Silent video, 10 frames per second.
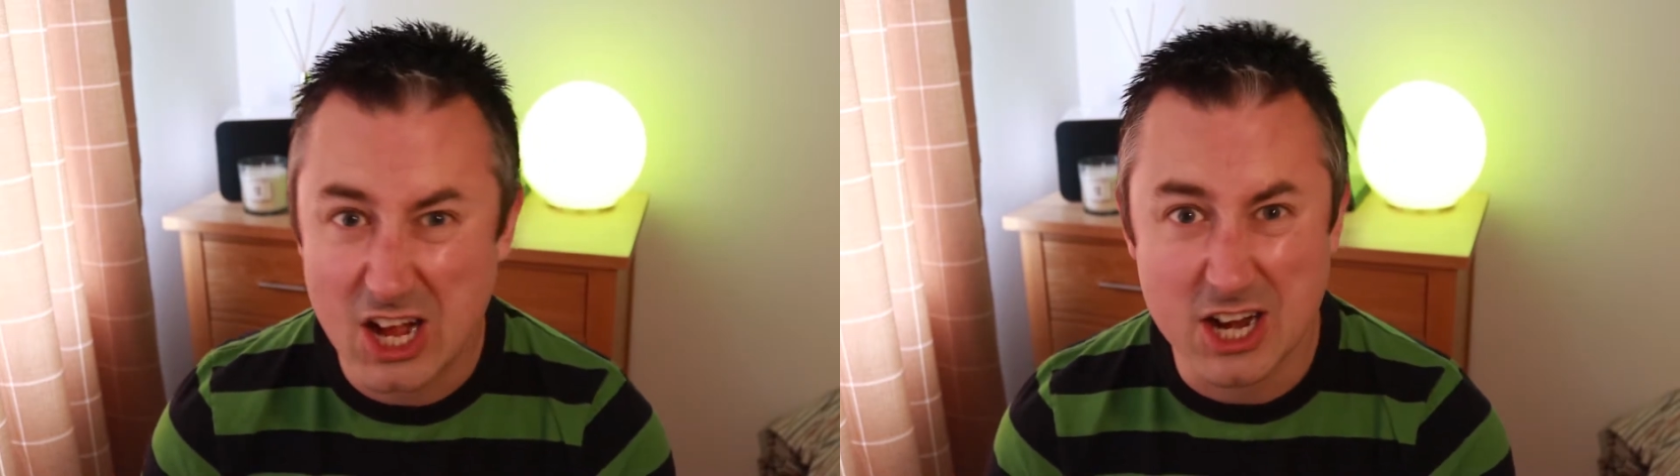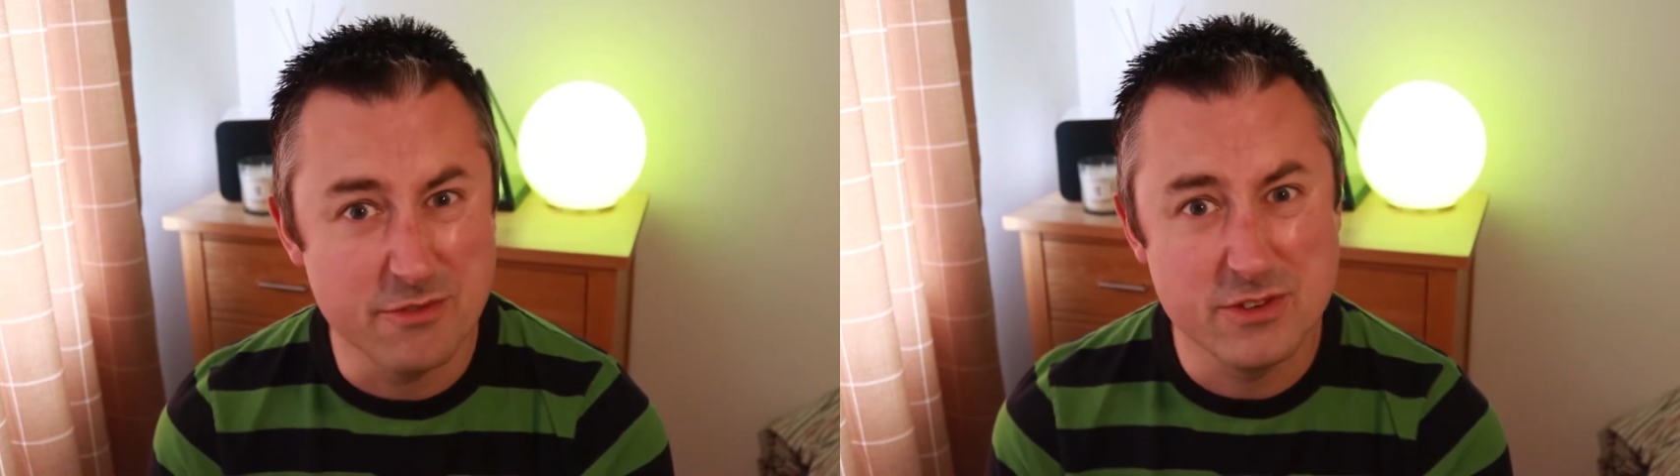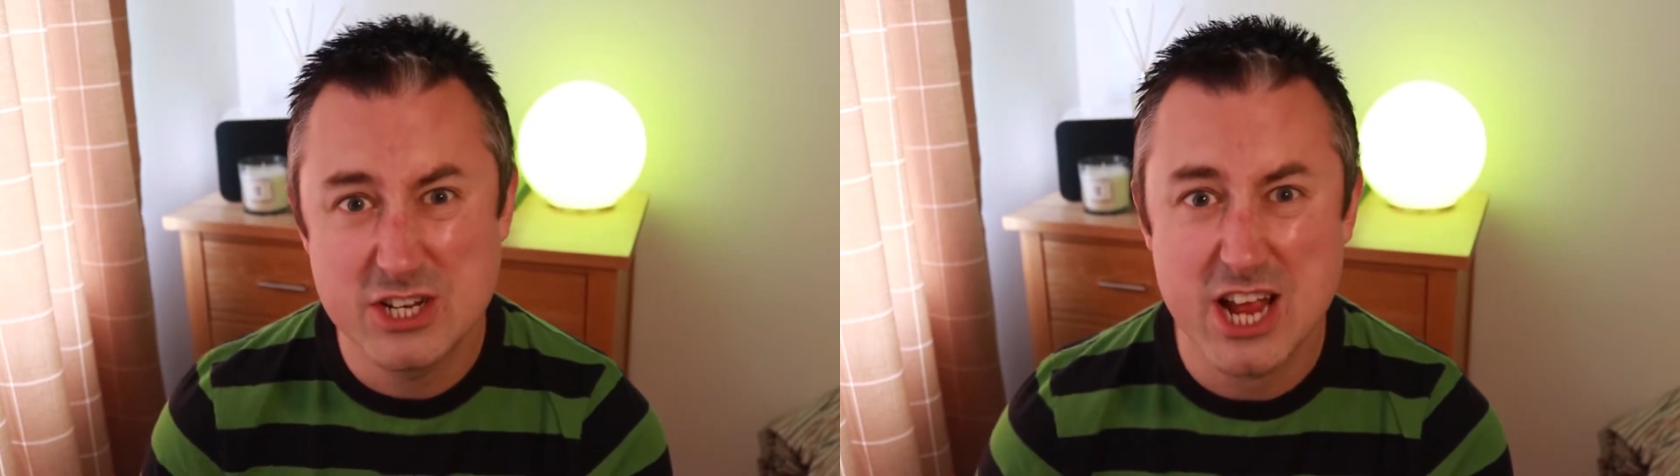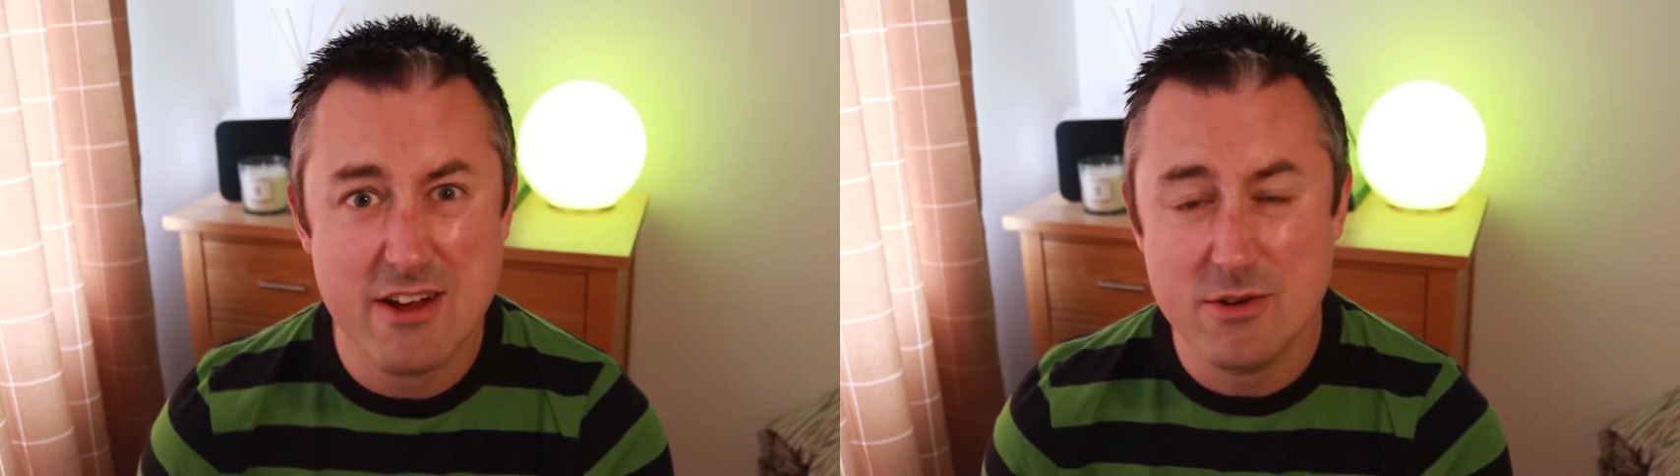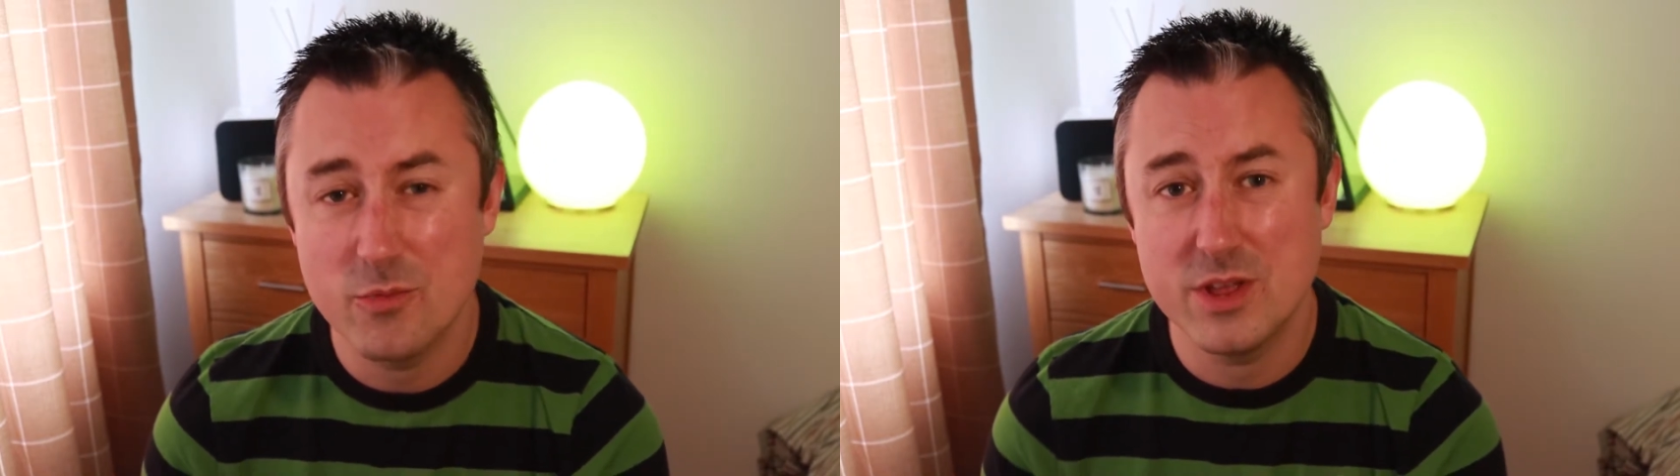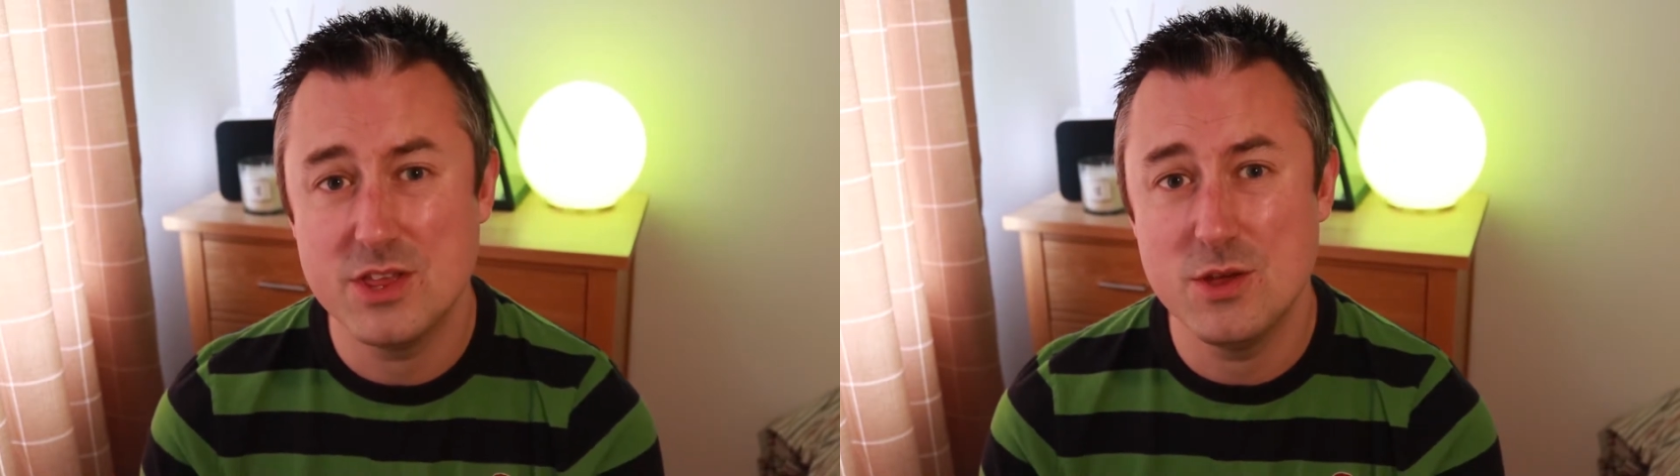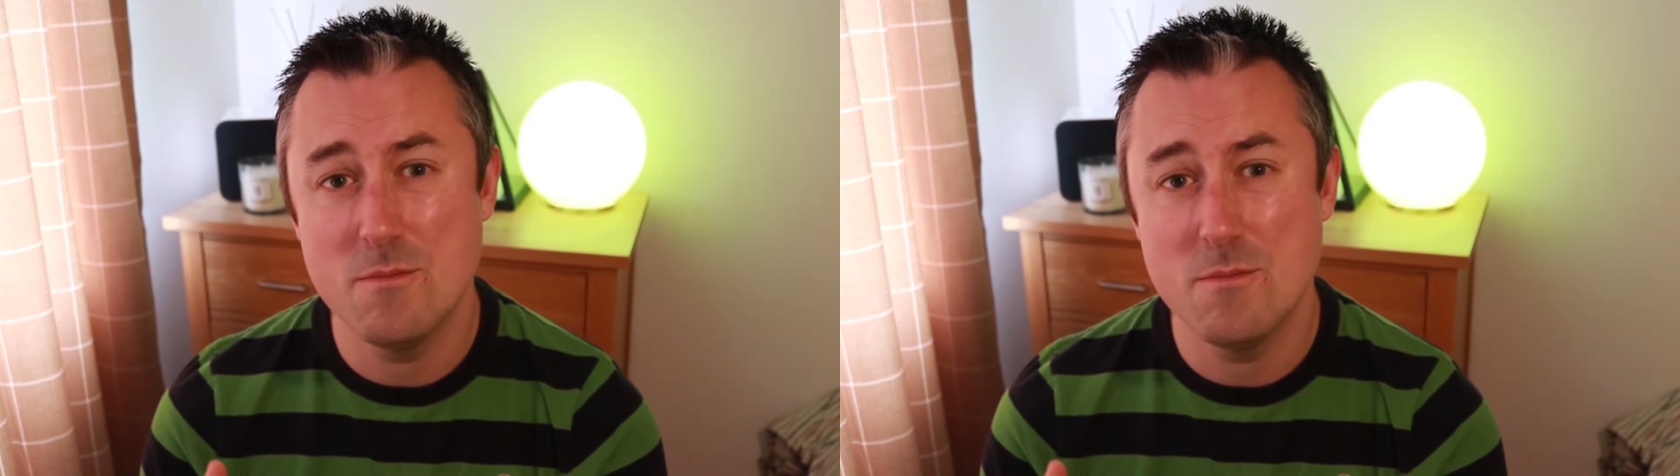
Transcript: kind of sharing with you